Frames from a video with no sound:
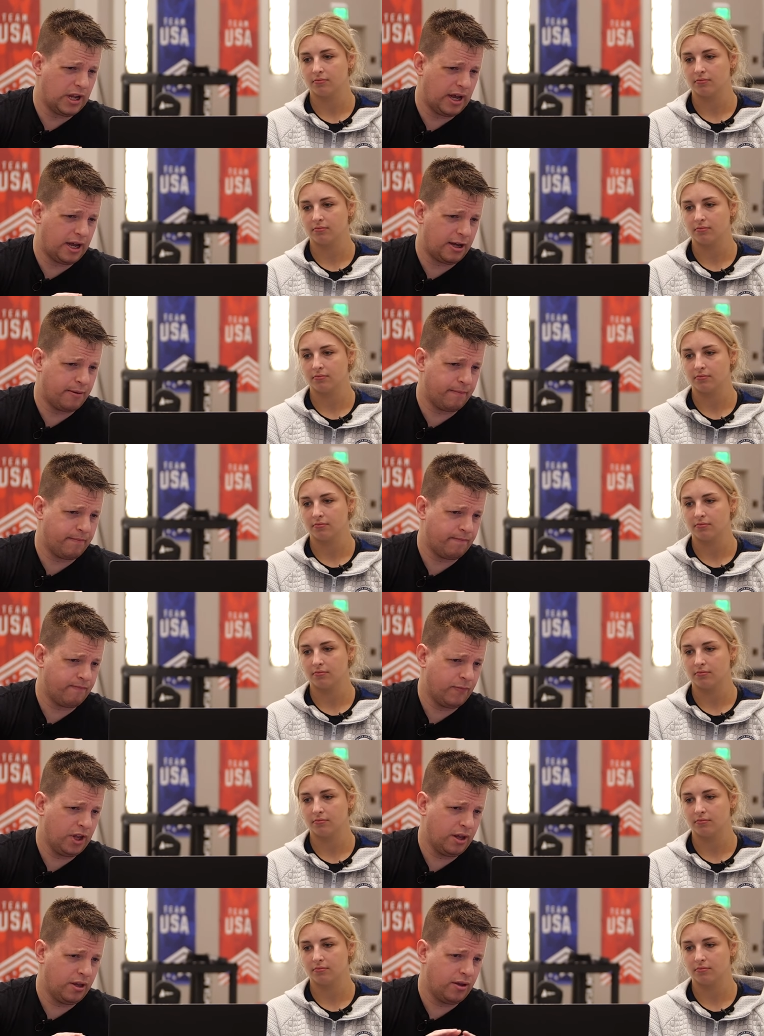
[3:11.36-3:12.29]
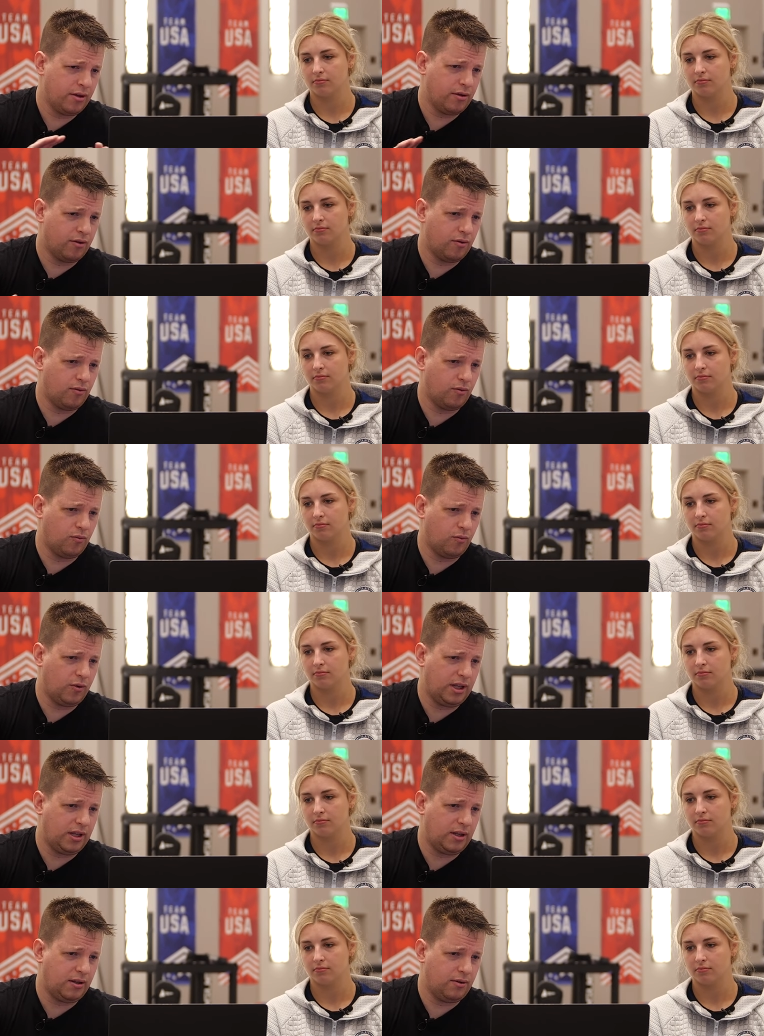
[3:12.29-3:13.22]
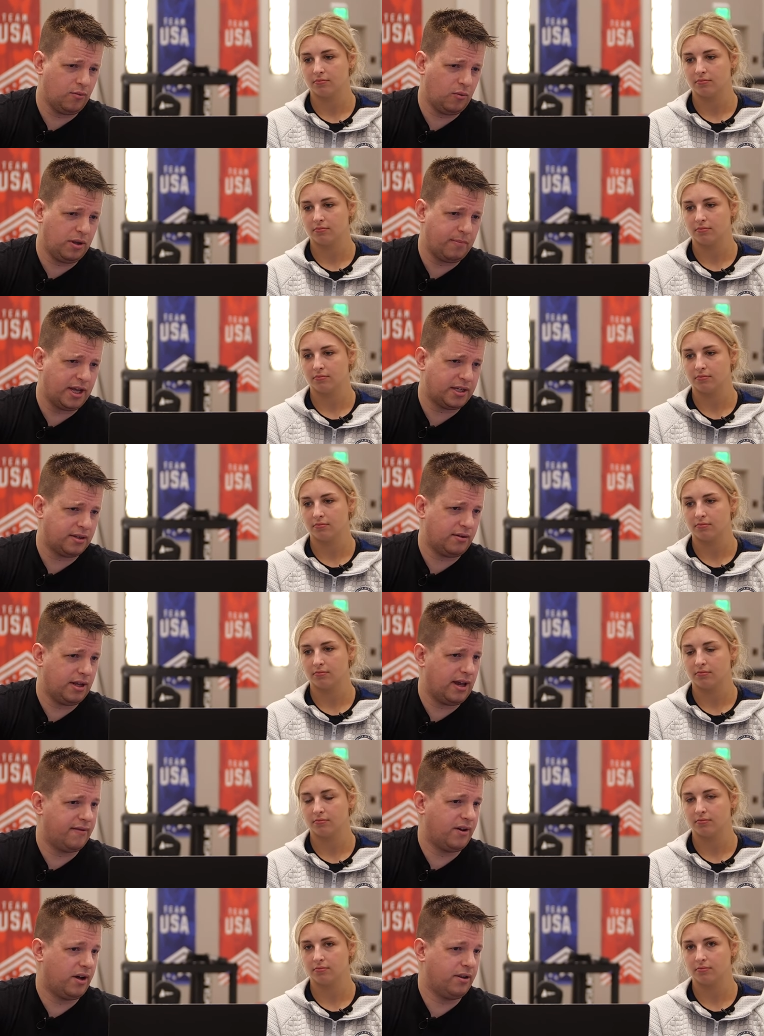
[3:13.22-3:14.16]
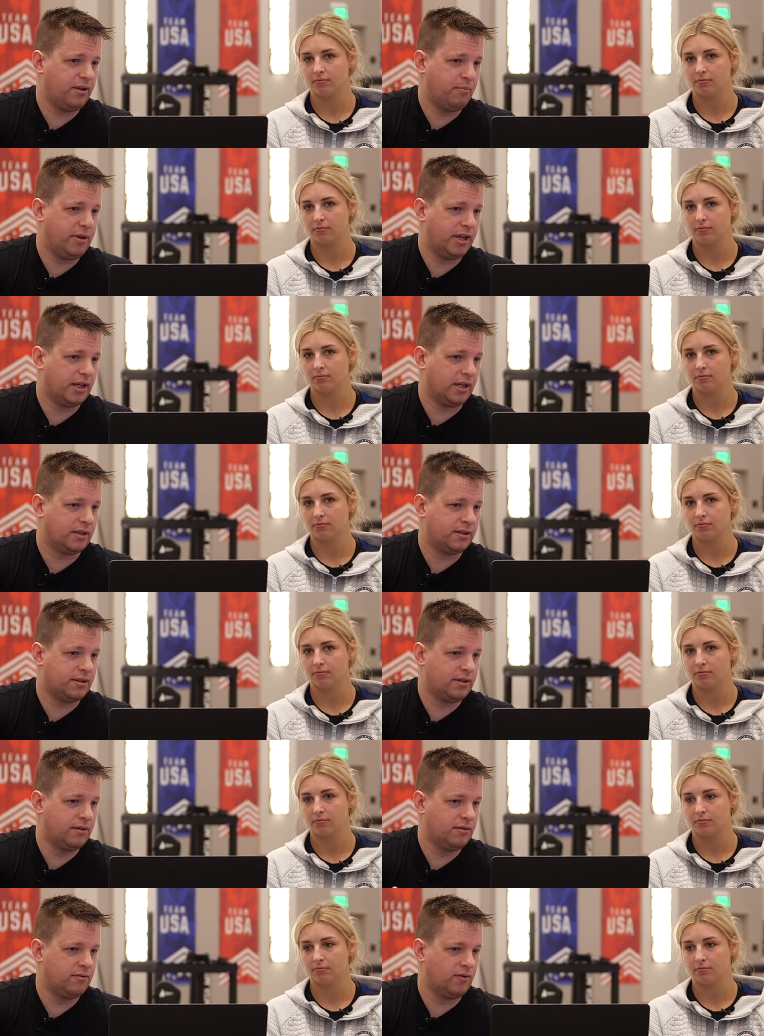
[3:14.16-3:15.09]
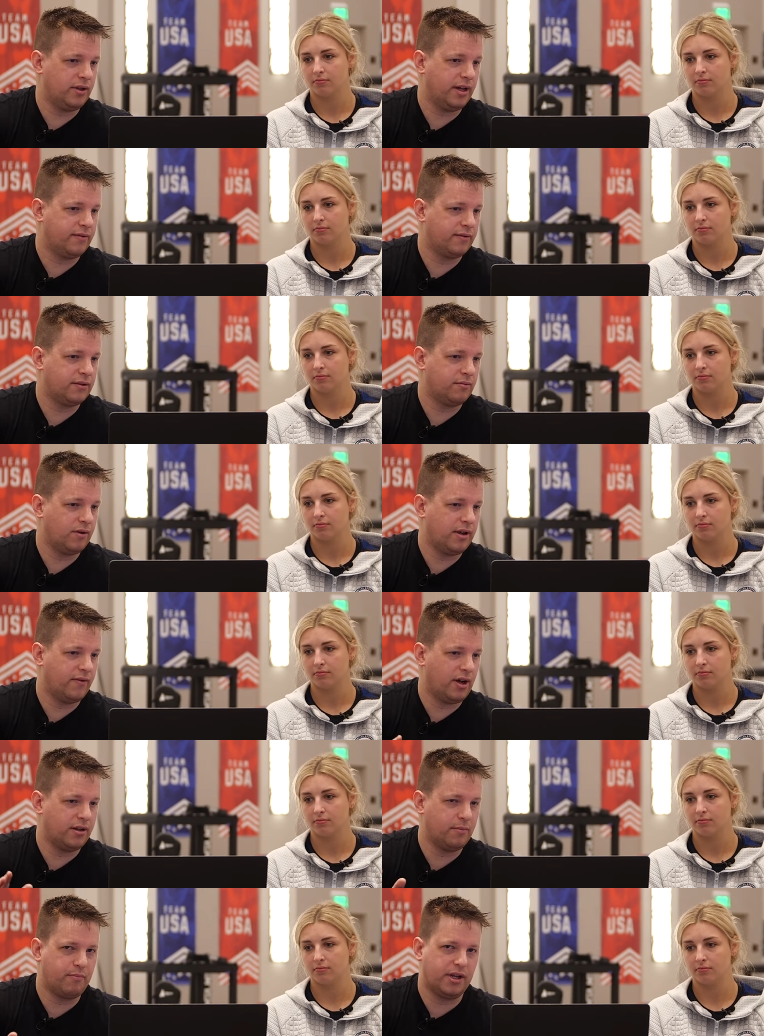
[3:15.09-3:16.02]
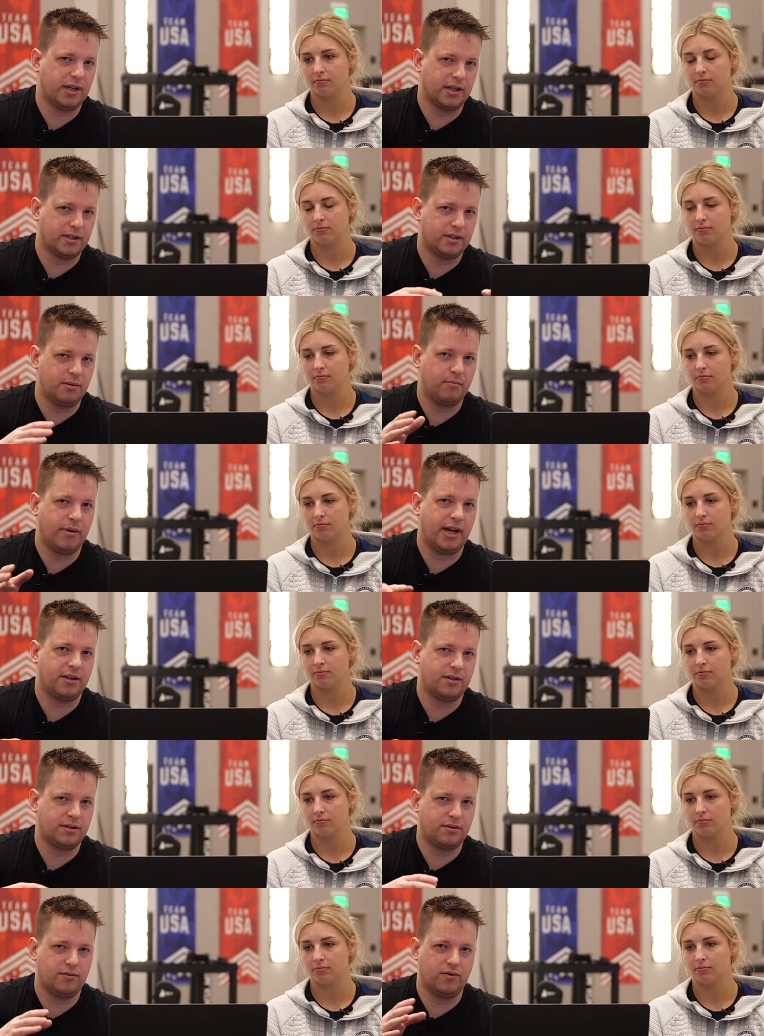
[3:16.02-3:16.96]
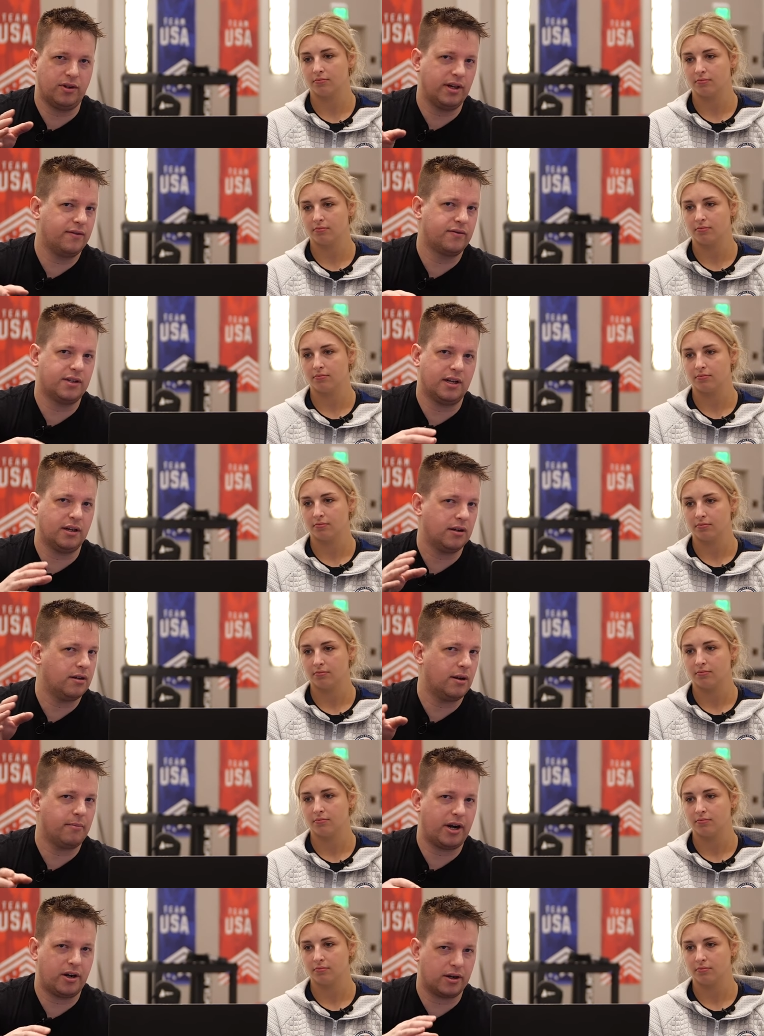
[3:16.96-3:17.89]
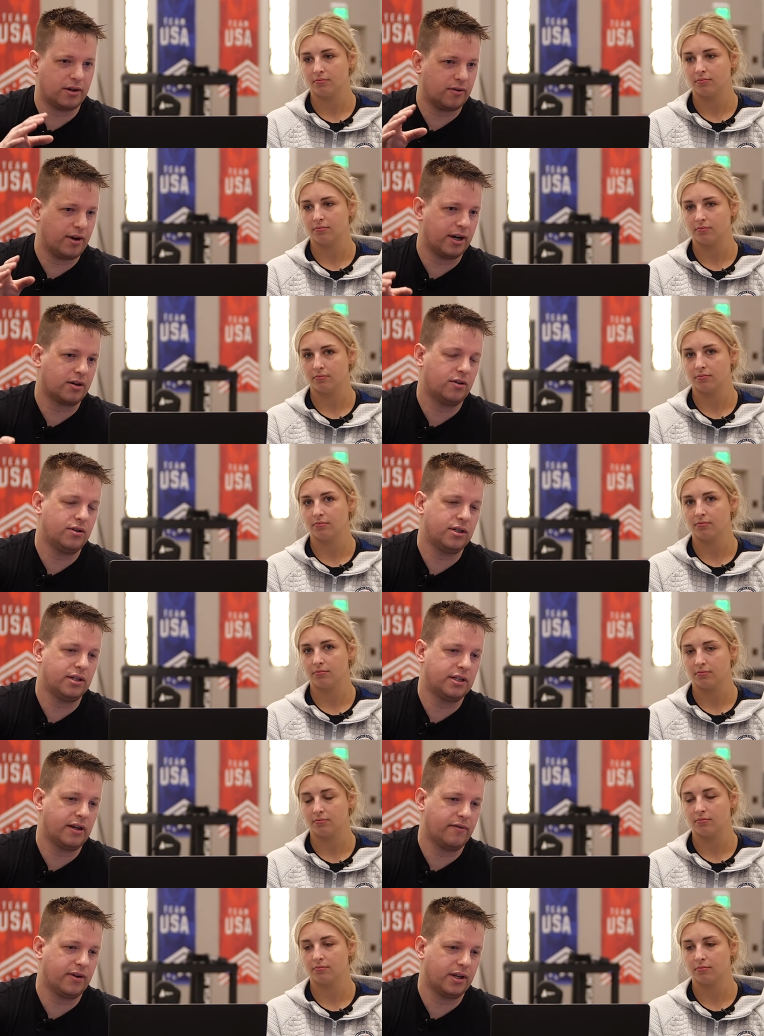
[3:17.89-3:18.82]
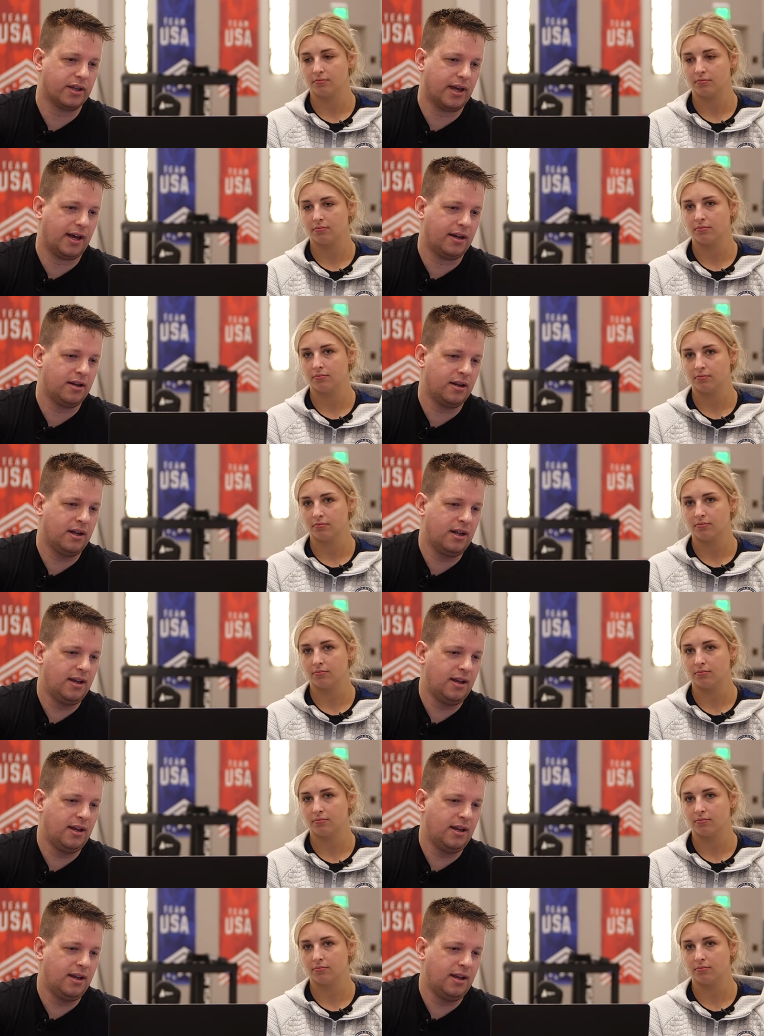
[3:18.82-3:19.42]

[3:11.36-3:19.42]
Speaker 1: um, we we basically have all the biggest lifts. We have all the biggest and best lifts and American records and stuff like that.